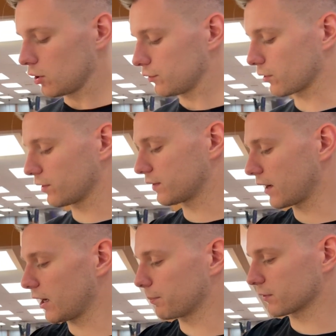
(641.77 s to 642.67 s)
So this
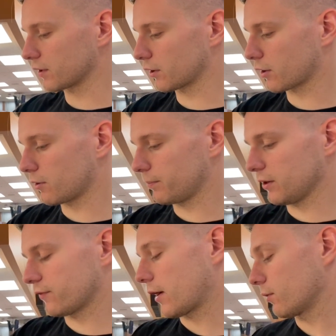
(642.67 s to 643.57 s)
80% ground beef I would